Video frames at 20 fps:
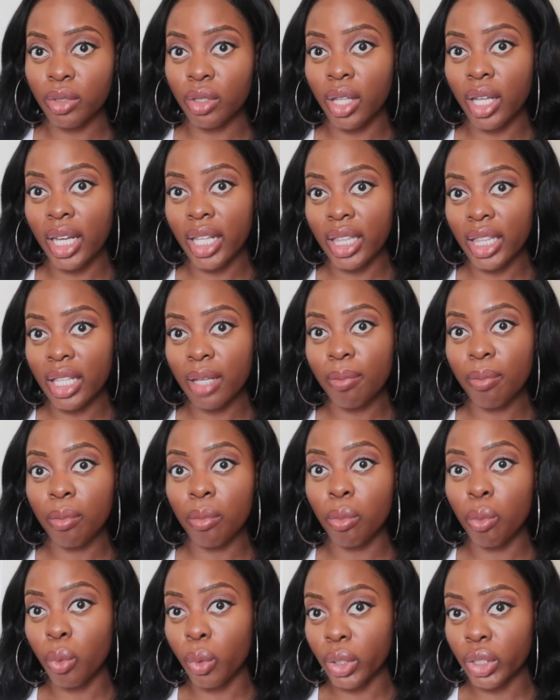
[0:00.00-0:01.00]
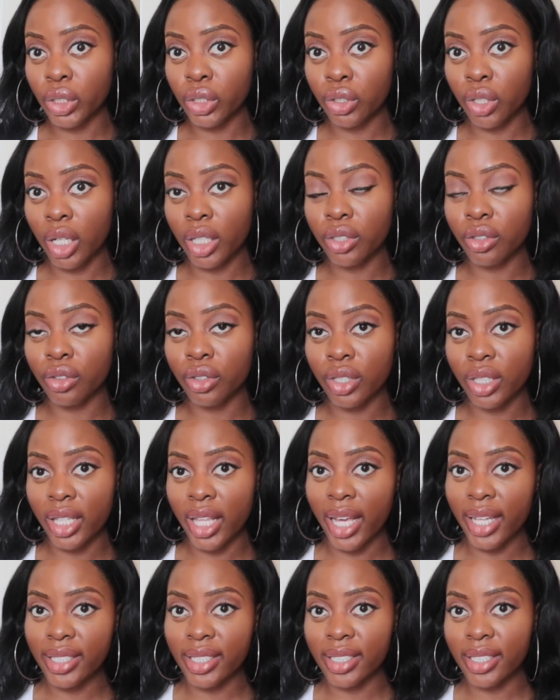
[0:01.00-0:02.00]
So like a lip moisturizer in
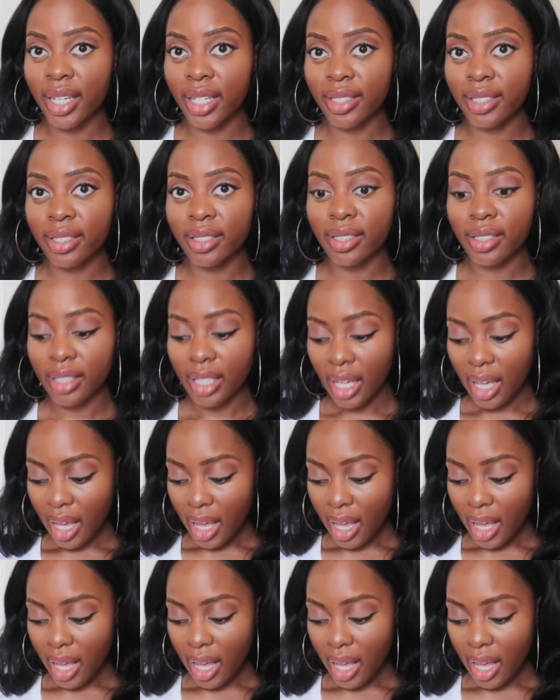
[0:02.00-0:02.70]
that sense.